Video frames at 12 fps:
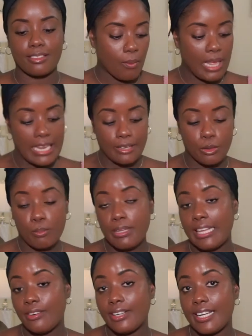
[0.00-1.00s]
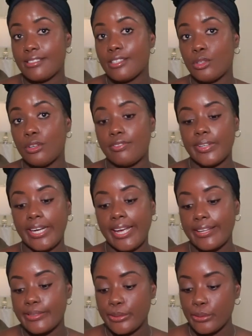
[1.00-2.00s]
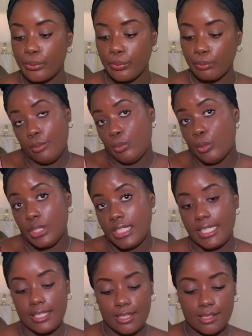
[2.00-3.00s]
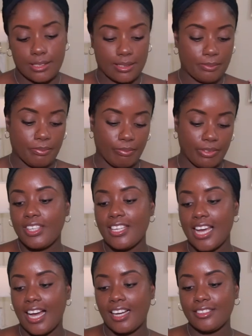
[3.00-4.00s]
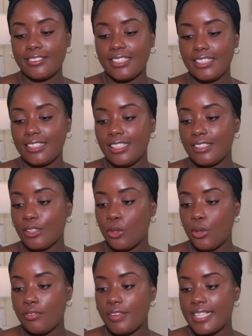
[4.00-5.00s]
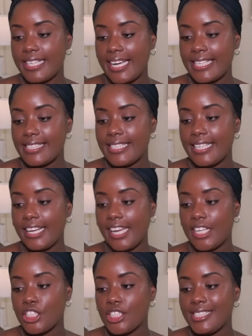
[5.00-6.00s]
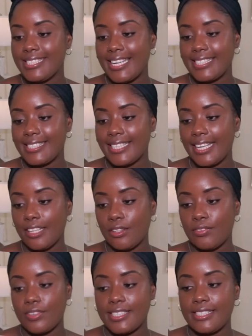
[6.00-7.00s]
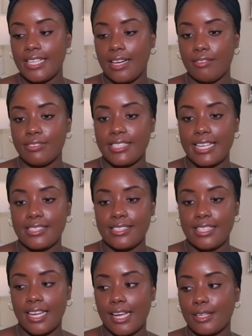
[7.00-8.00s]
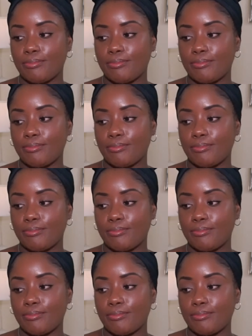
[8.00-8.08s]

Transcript: Well, I don't plan on getting COVID again, so won't need it. Yeah, this is the COVID-19 AG test kit for self-testing.